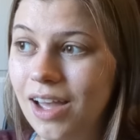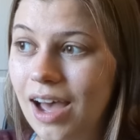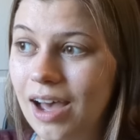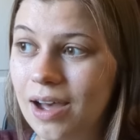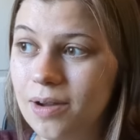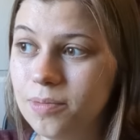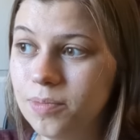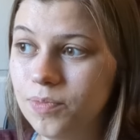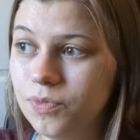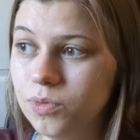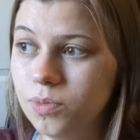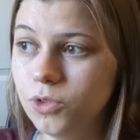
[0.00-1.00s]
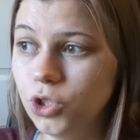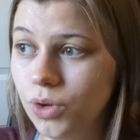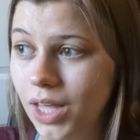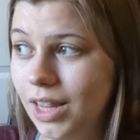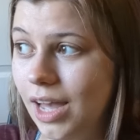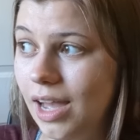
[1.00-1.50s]

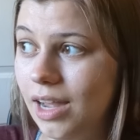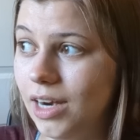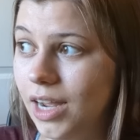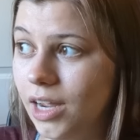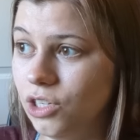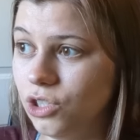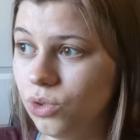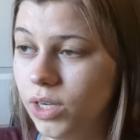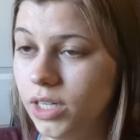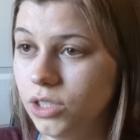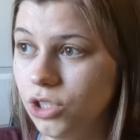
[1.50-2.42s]
doing that, and I enjoyed